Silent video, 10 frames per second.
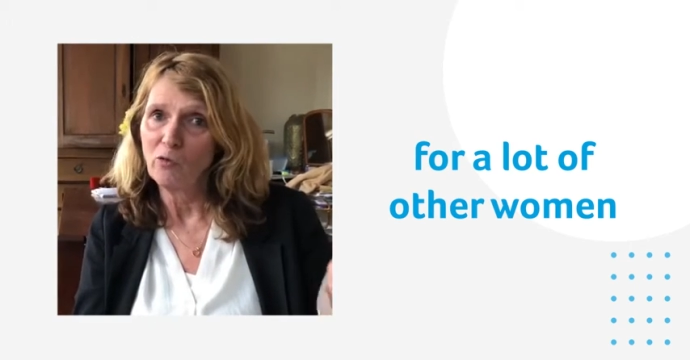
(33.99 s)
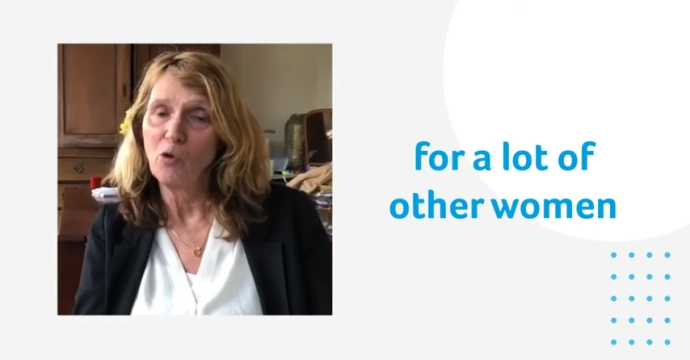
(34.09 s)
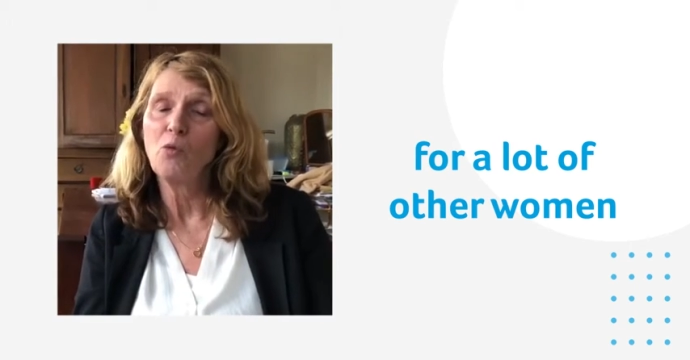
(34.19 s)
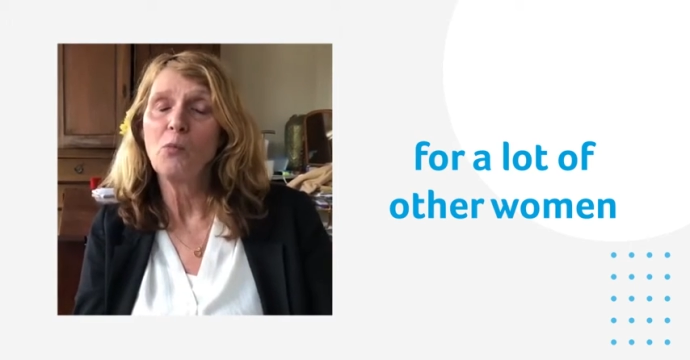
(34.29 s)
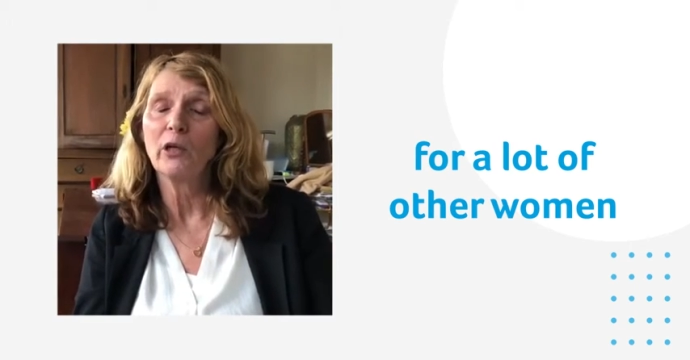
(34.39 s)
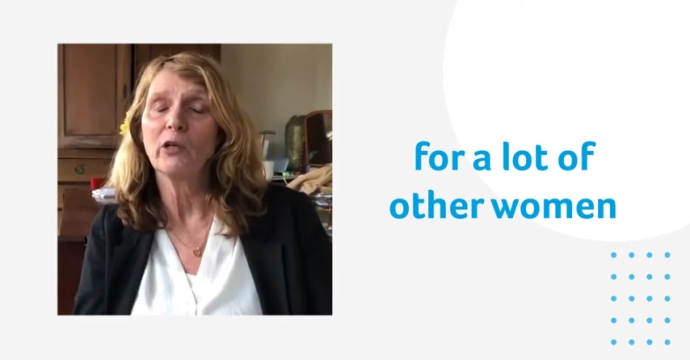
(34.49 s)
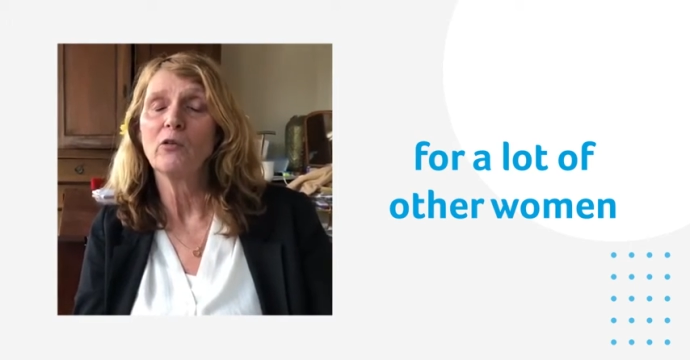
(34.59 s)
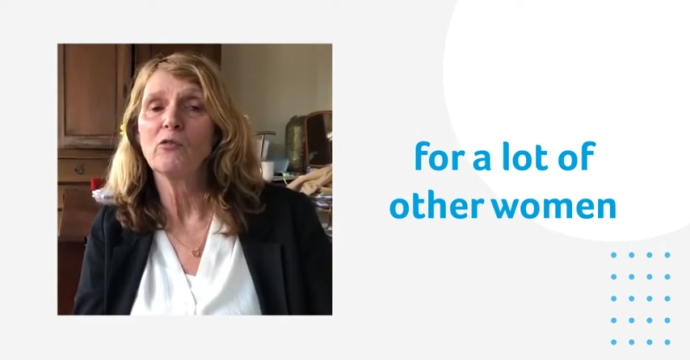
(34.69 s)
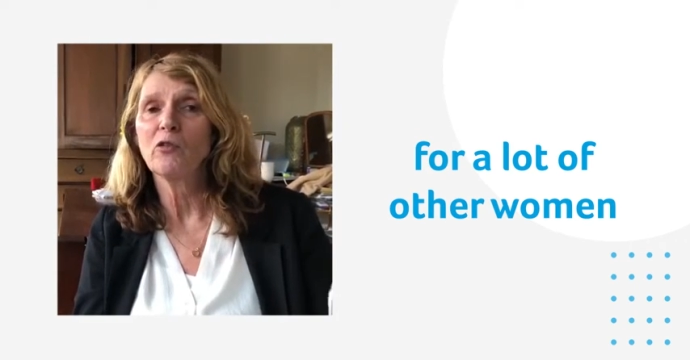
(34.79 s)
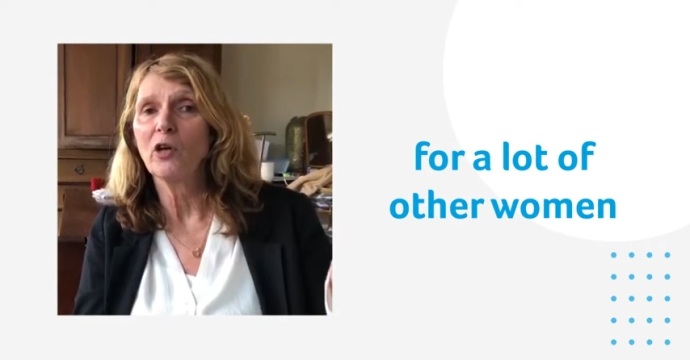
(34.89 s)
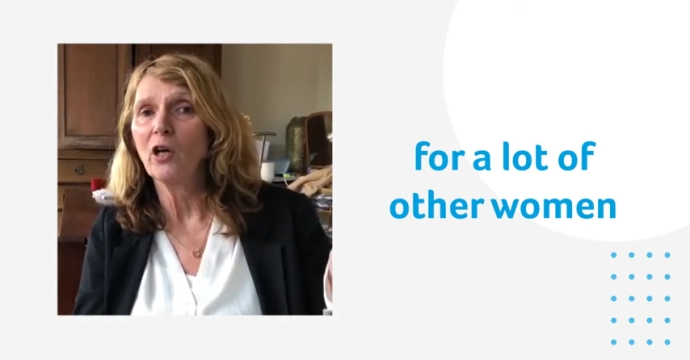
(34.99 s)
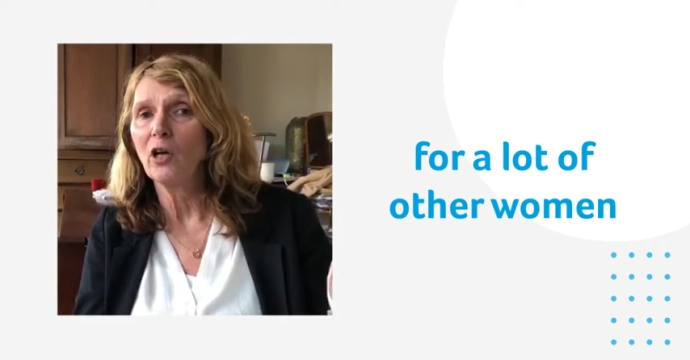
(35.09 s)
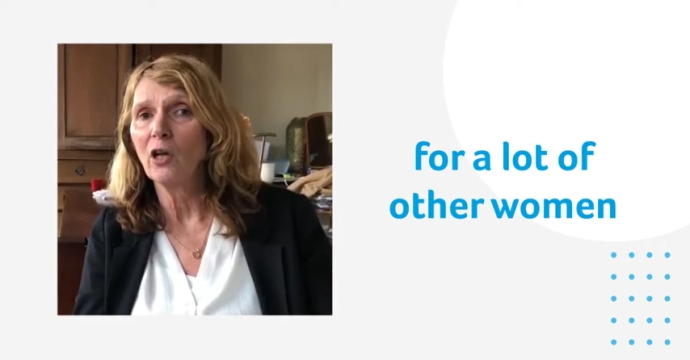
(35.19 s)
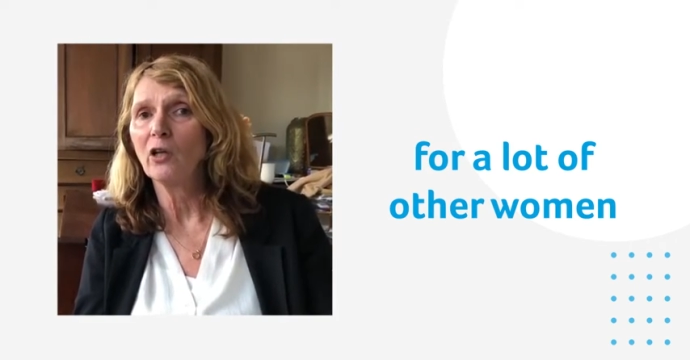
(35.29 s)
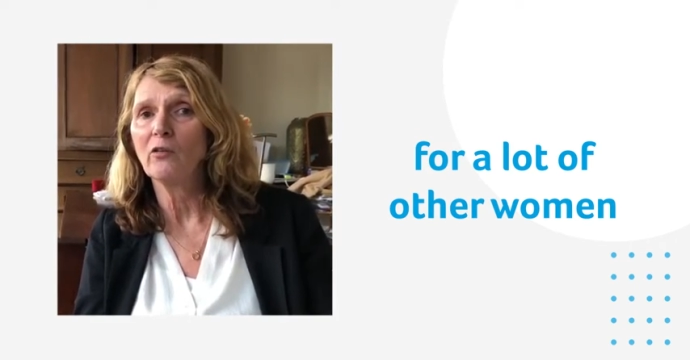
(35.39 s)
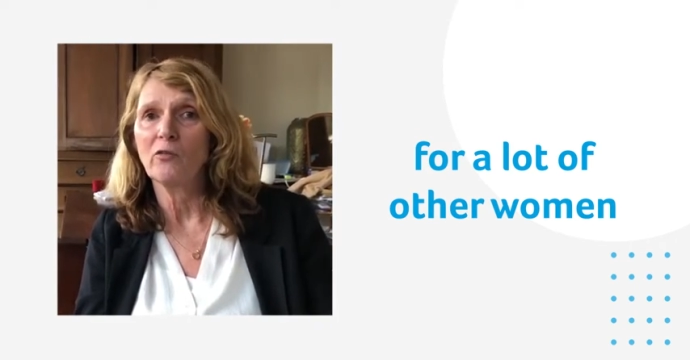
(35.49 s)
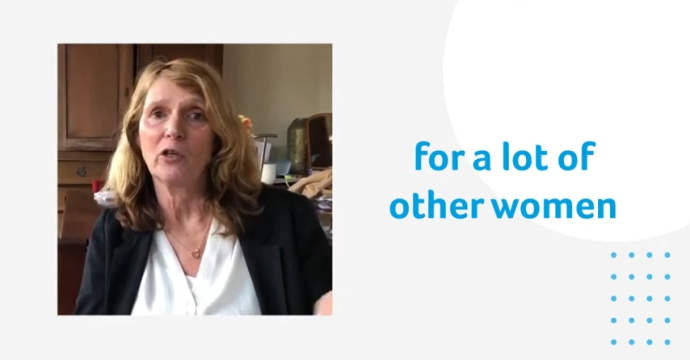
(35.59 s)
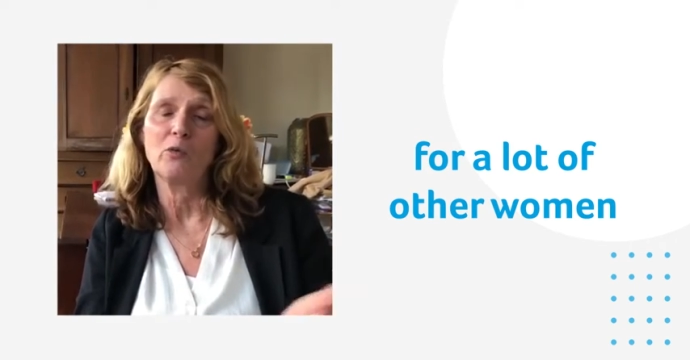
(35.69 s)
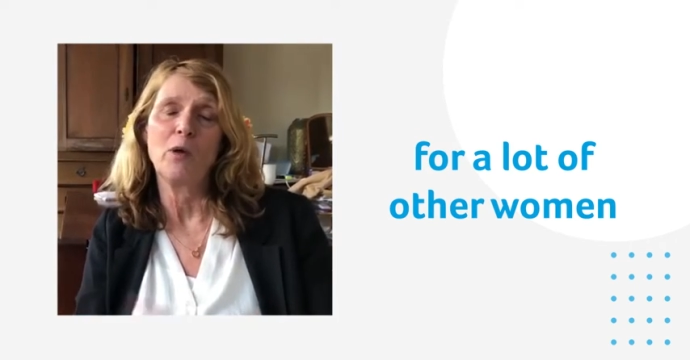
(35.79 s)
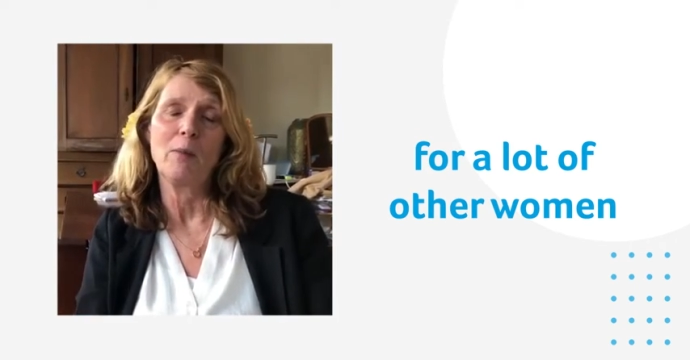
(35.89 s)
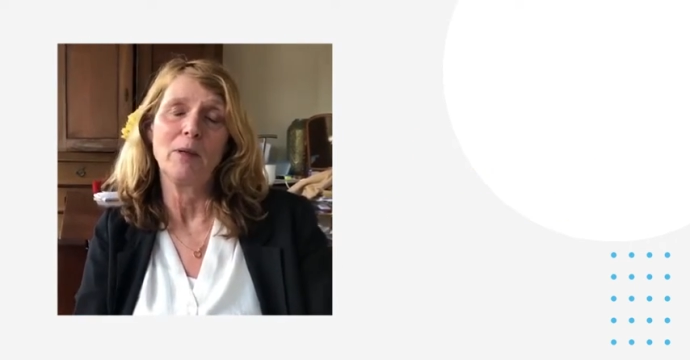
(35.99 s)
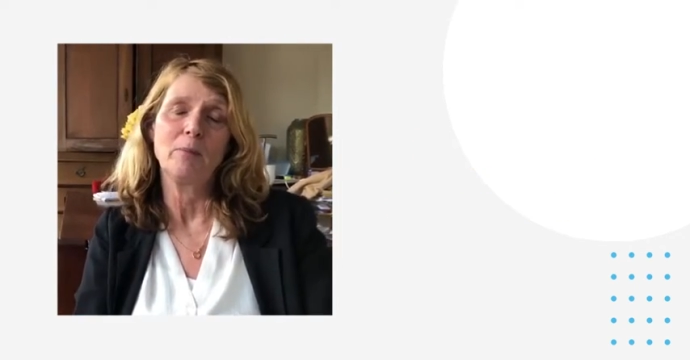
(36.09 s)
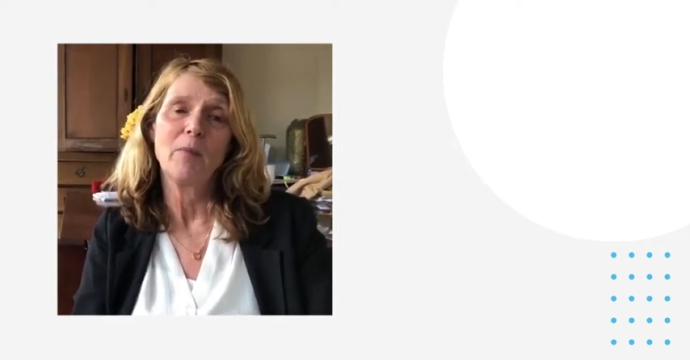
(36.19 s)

role model for a lot of other women.